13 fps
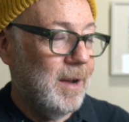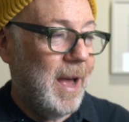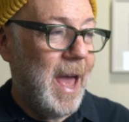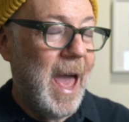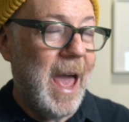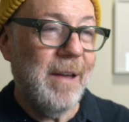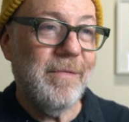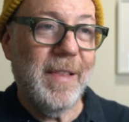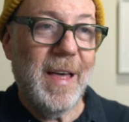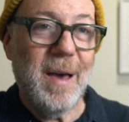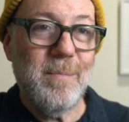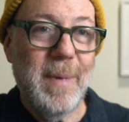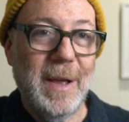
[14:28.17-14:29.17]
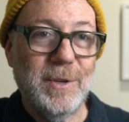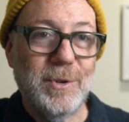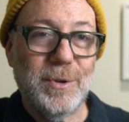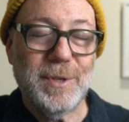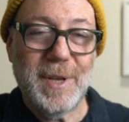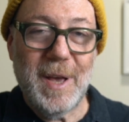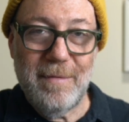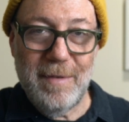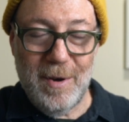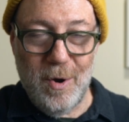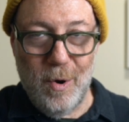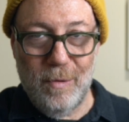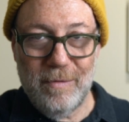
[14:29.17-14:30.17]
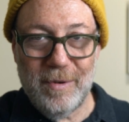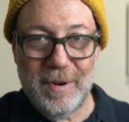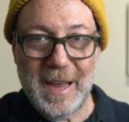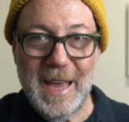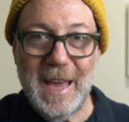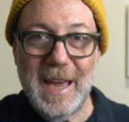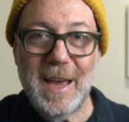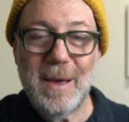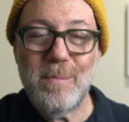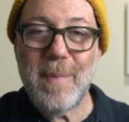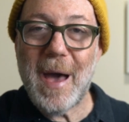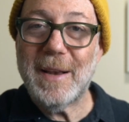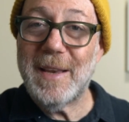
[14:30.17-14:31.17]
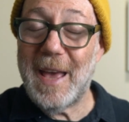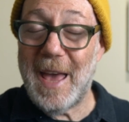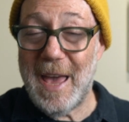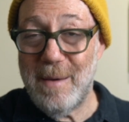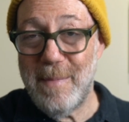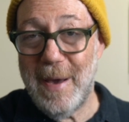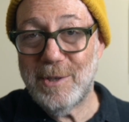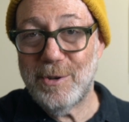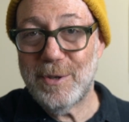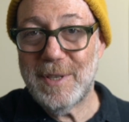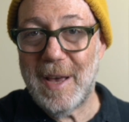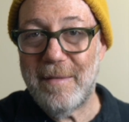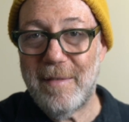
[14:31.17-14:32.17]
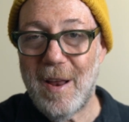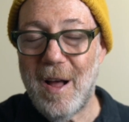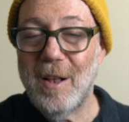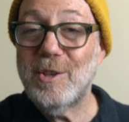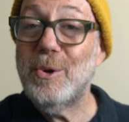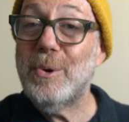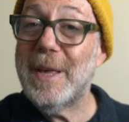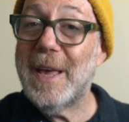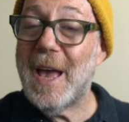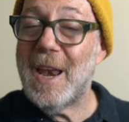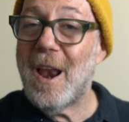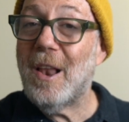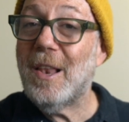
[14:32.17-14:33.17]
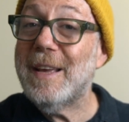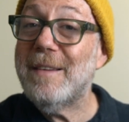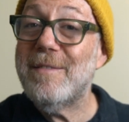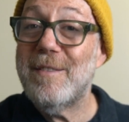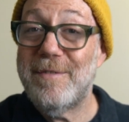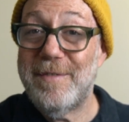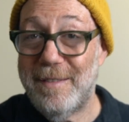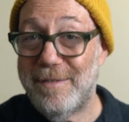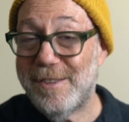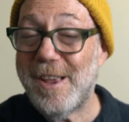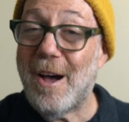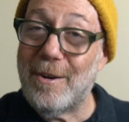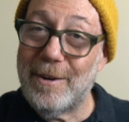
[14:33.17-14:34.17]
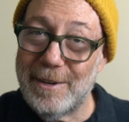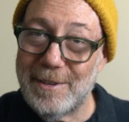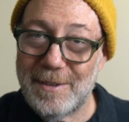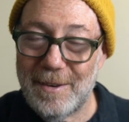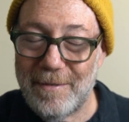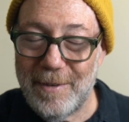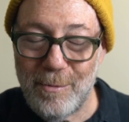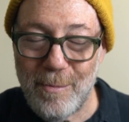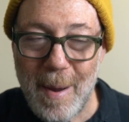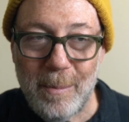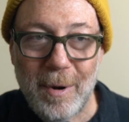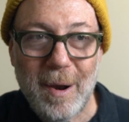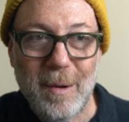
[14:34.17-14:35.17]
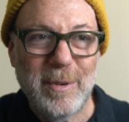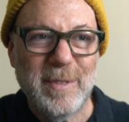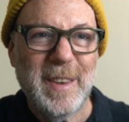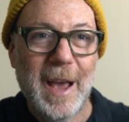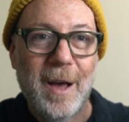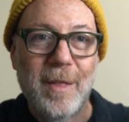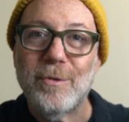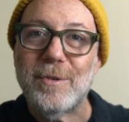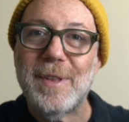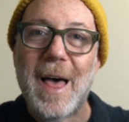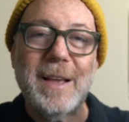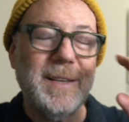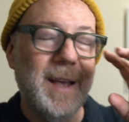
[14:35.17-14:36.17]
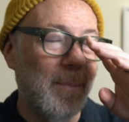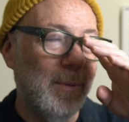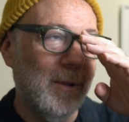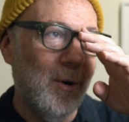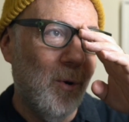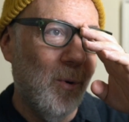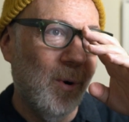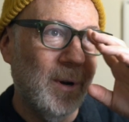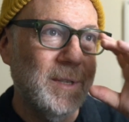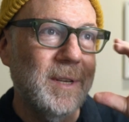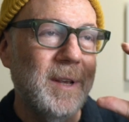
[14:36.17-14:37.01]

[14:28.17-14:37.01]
A flat major 7 over E, and back to A major 7. I'll do it again, and I'll leave the fifths out, because if you remember, I was saying on those last couple of chords,